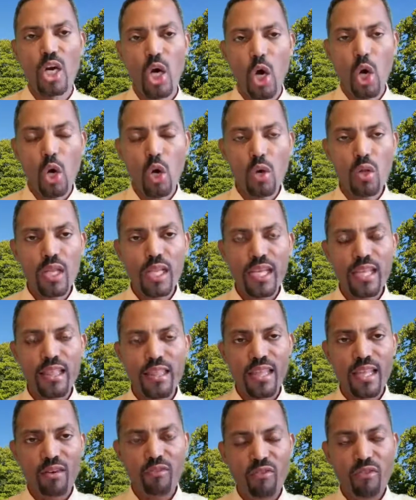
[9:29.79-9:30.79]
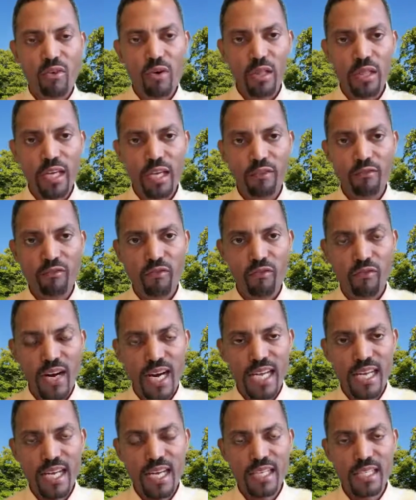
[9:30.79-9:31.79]
Only the
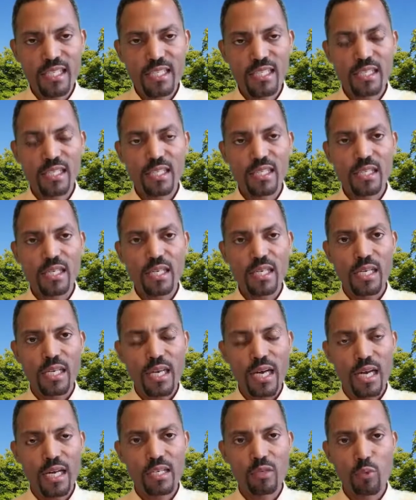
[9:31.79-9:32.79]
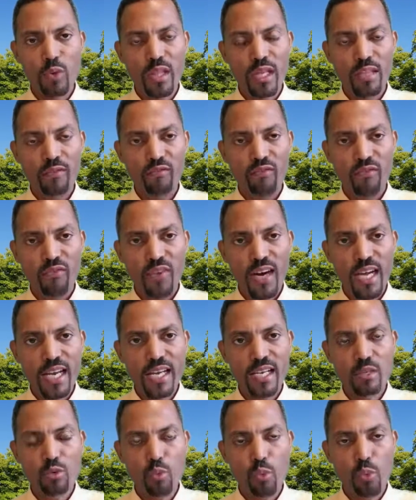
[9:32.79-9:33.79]
infinite God with
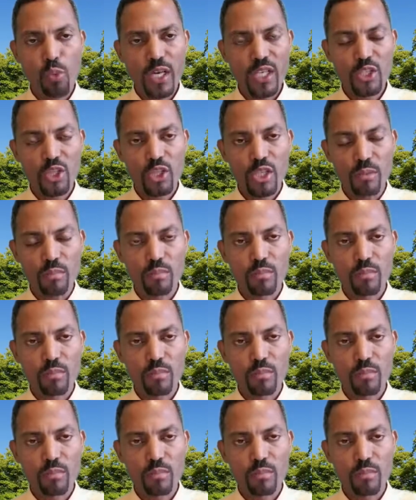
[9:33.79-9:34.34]
infinite wisdom,